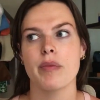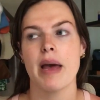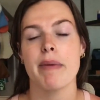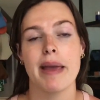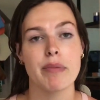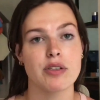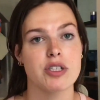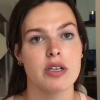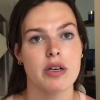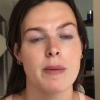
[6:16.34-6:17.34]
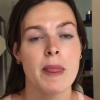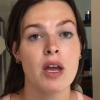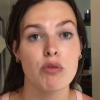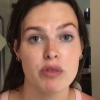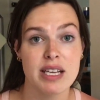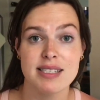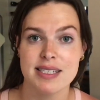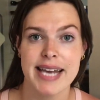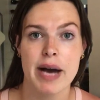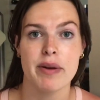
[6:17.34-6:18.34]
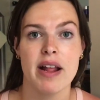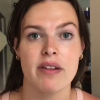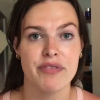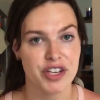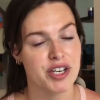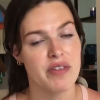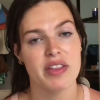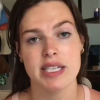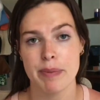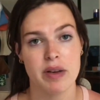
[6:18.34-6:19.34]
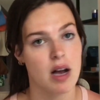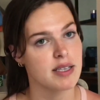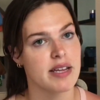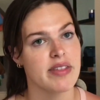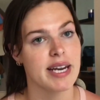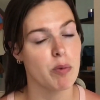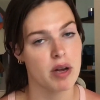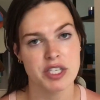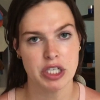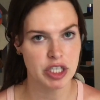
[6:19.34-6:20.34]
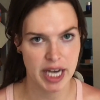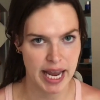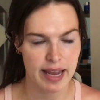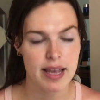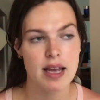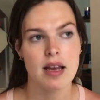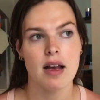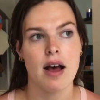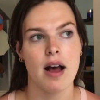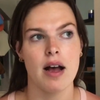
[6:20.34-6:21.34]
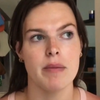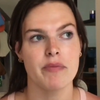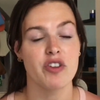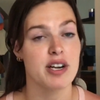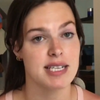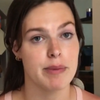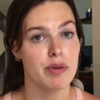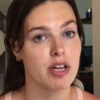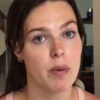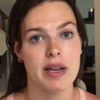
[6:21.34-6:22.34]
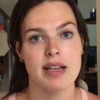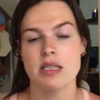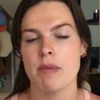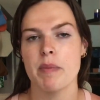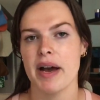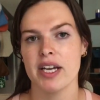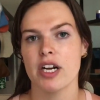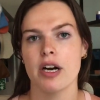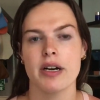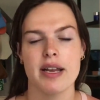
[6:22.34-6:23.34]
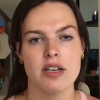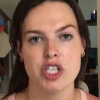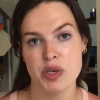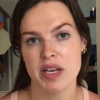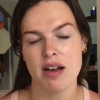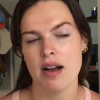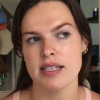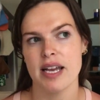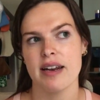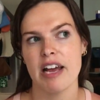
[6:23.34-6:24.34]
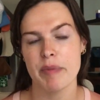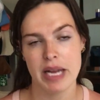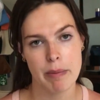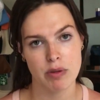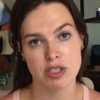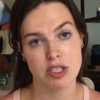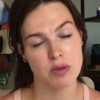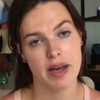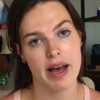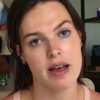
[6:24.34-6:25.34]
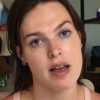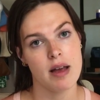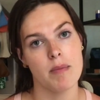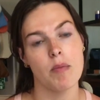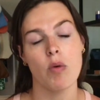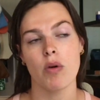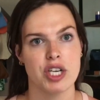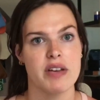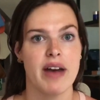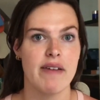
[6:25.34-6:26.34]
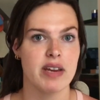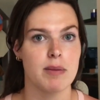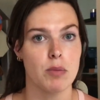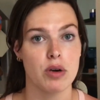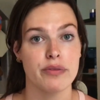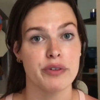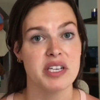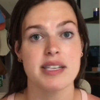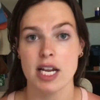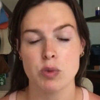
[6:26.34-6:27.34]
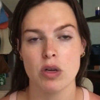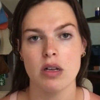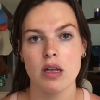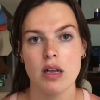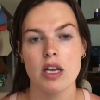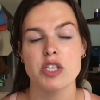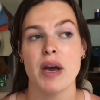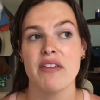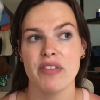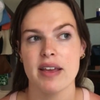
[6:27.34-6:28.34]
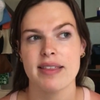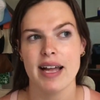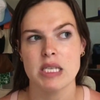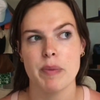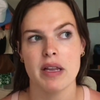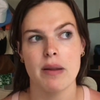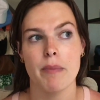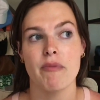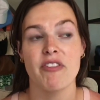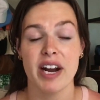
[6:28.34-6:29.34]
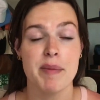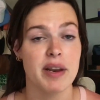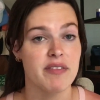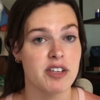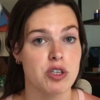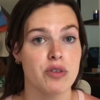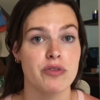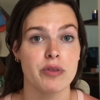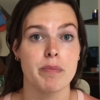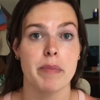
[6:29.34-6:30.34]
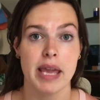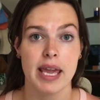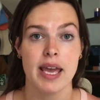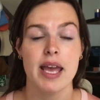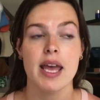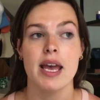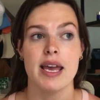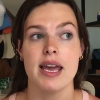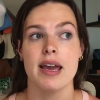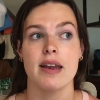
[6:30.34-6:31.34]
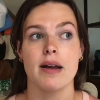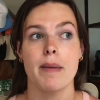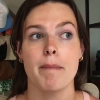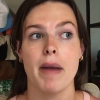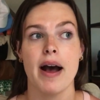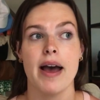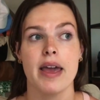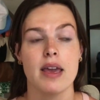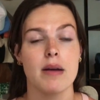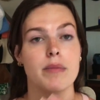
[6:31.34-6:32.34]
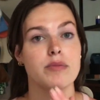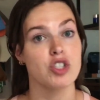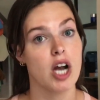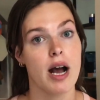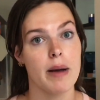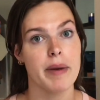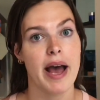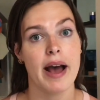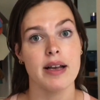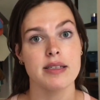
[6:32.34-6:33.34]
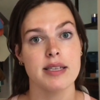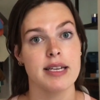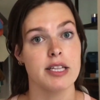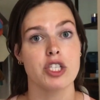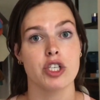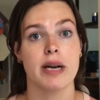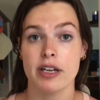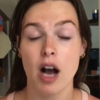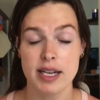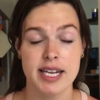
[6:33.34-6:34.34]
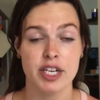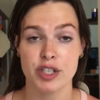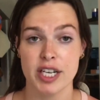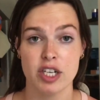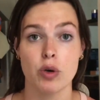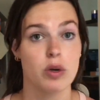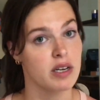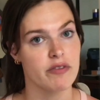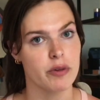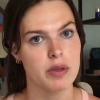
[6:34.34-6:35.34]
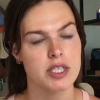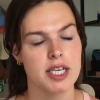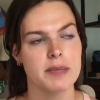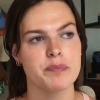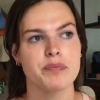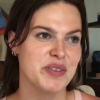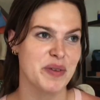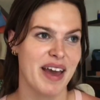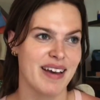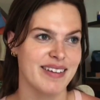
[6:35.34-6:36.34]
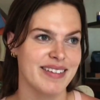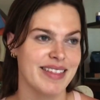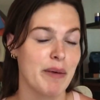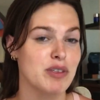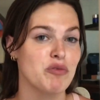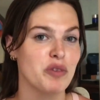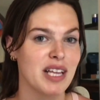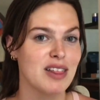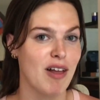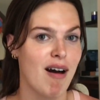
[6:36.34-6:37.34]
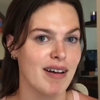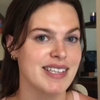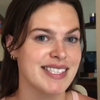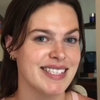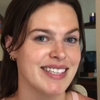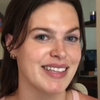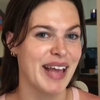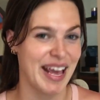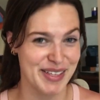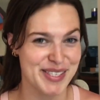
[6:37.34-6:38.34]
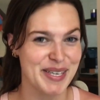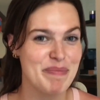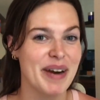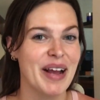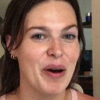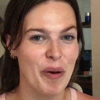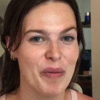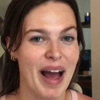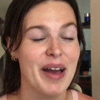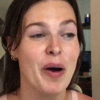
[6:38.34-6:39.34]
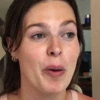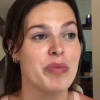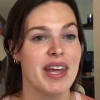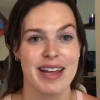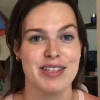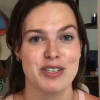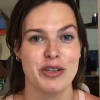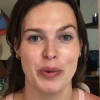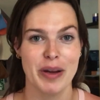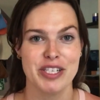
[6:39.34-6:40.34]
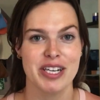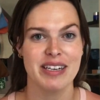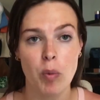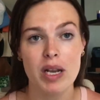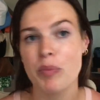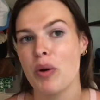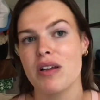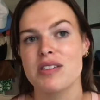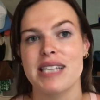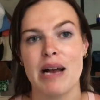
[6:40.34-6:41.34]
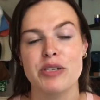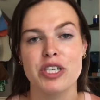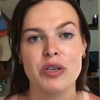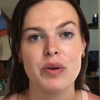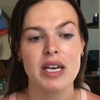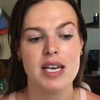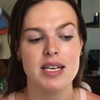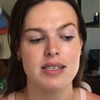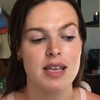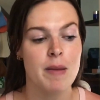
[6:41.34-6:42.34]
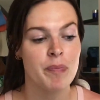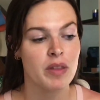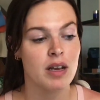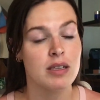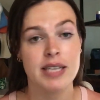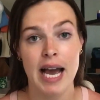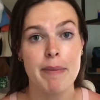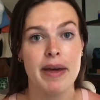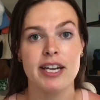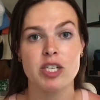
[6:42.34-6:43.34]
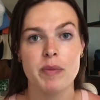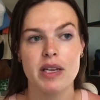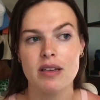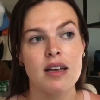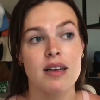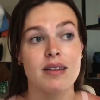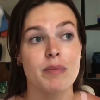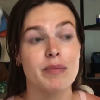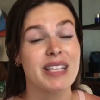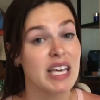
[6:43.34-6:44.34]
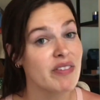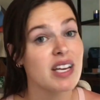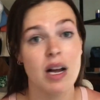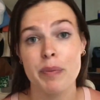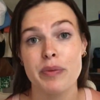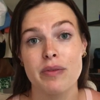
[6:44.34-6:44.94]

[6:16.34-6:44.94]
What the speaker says: I'm able to really sit down and figure out the type of content that I want to create. For example, going into my backyard and shooting content, I've been able to do that more of having a more free schedule. So I feel like that's been very beneficial for me in my job as an Instagram content creator or influencer. So yeah, that was a really long answer, but I hope that answered your question. What it boils down to is time management, giving up,